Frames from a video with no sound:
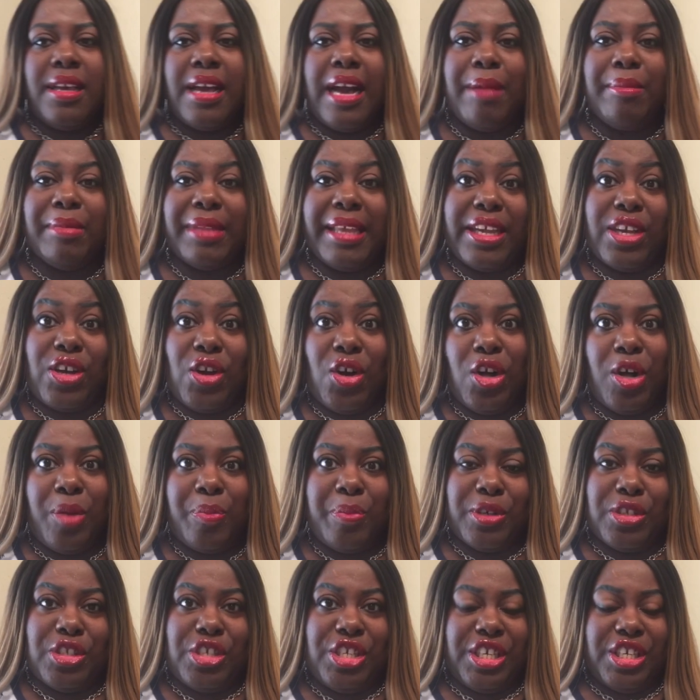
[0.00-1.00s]
I'm like all
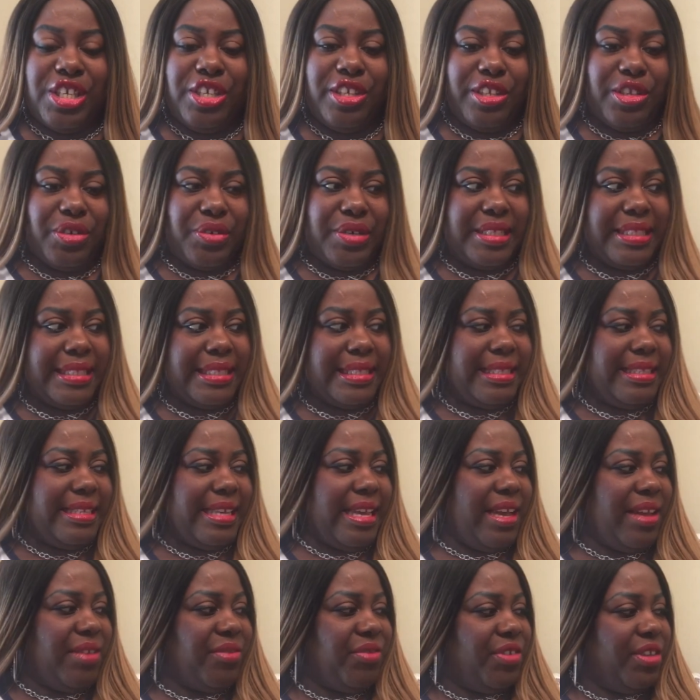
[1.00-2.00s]
particular and
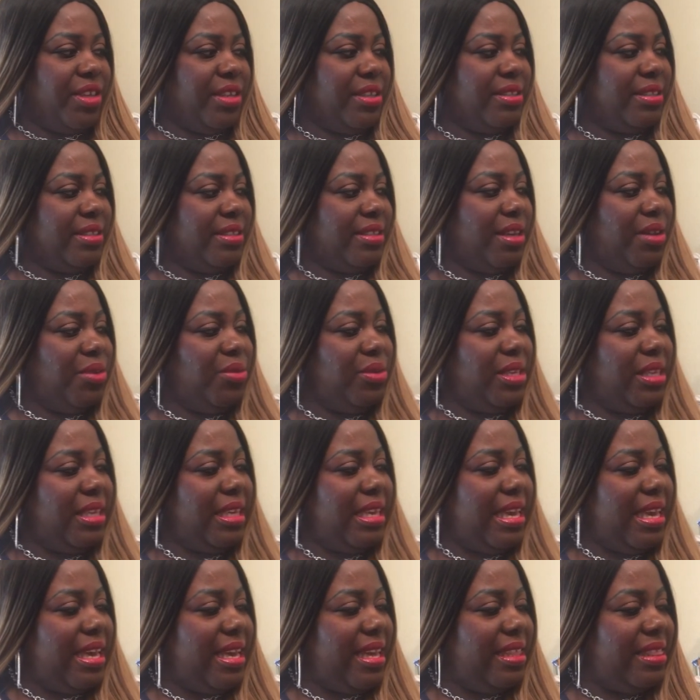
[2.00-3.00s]
stuff. So
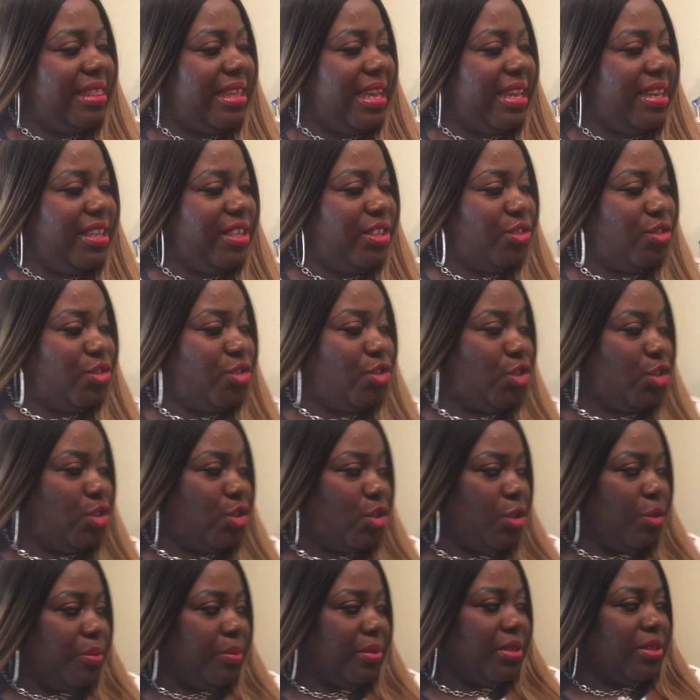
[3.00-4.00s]
yeah, that is
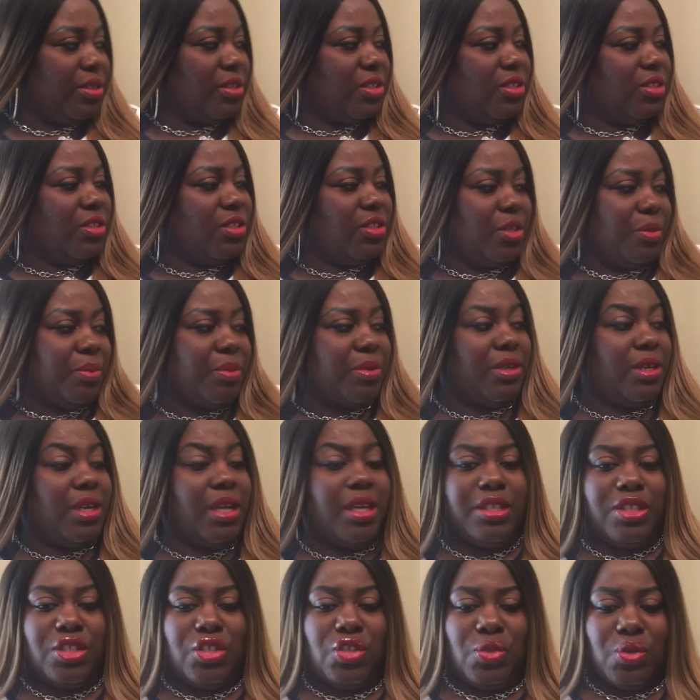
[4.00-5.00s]
super, super
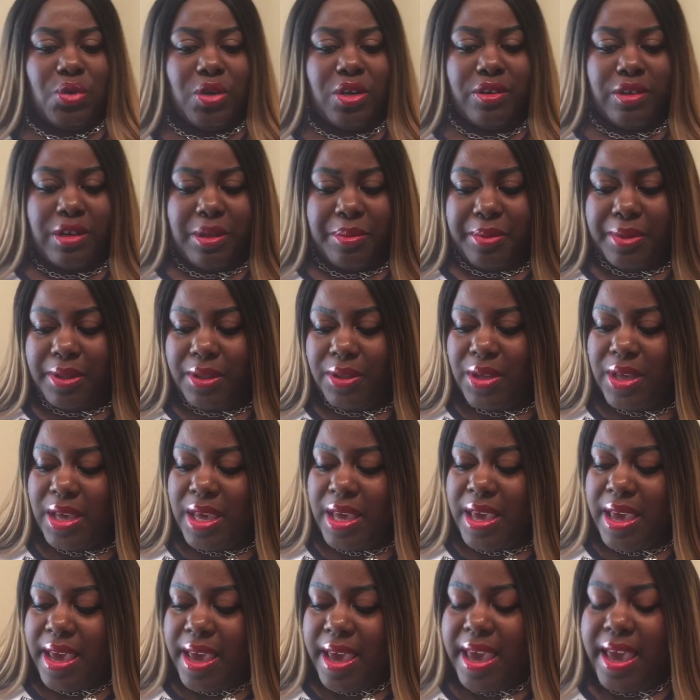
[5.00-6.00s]
adorable.
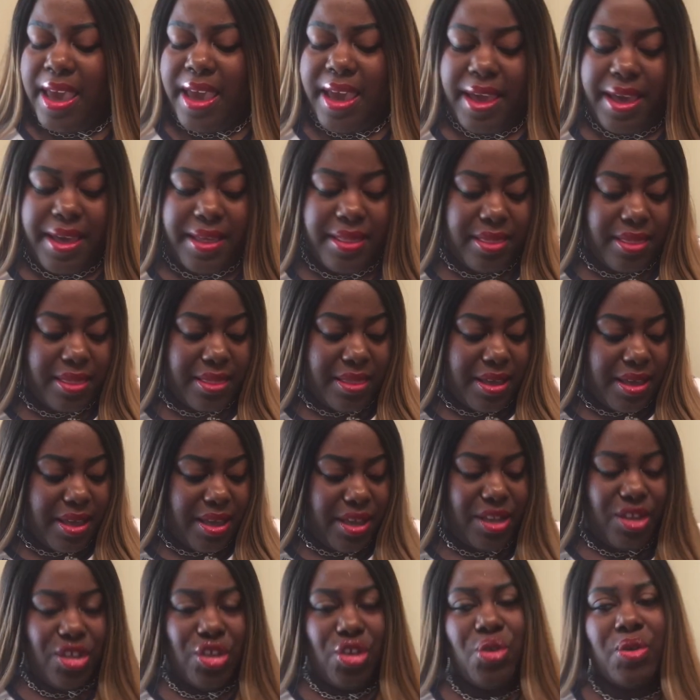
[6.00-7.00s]
And
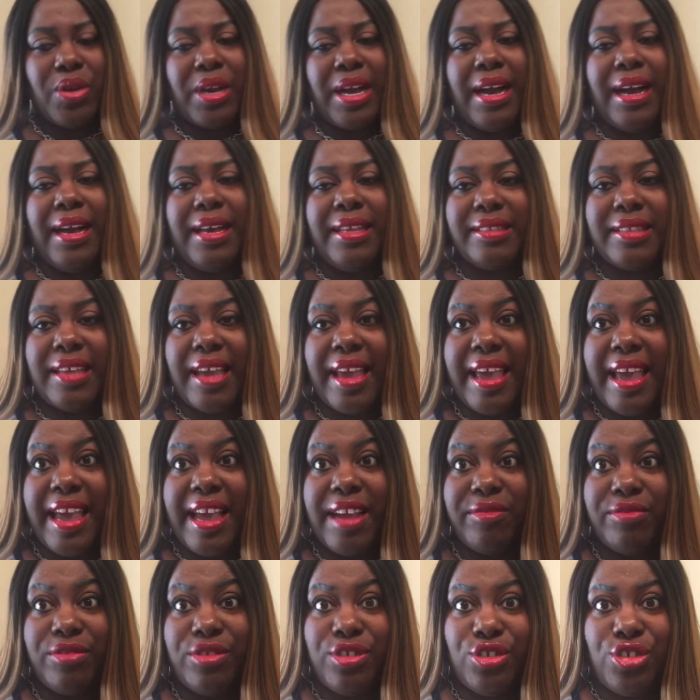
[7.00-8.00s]
then you guys, I
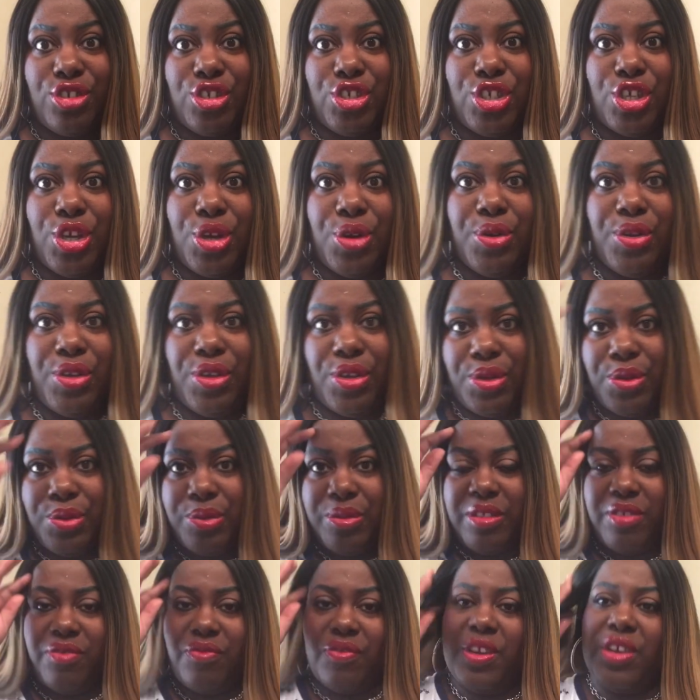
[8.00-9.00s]
have to show
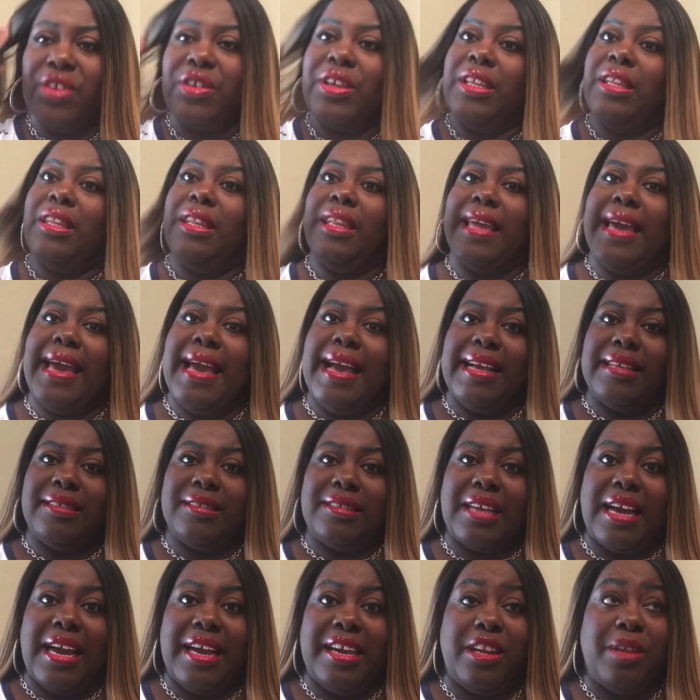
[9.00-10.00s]
you the very
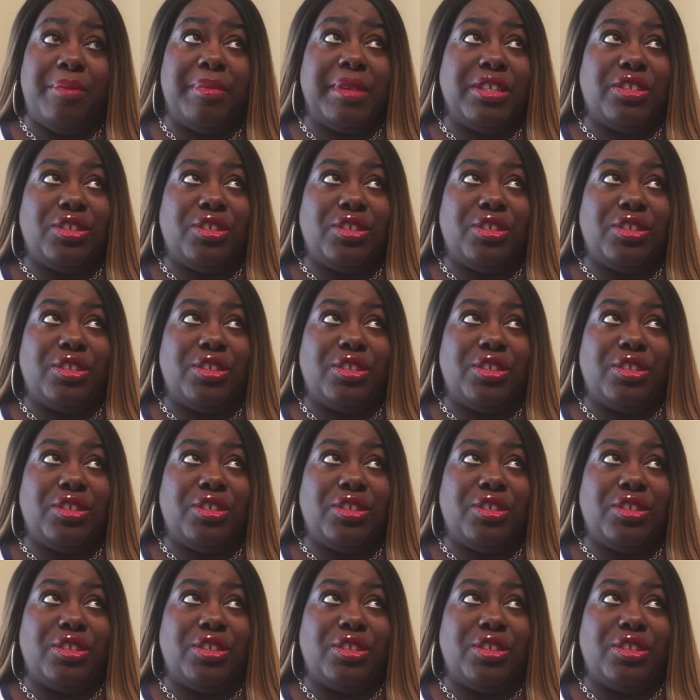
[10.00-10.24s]
last item.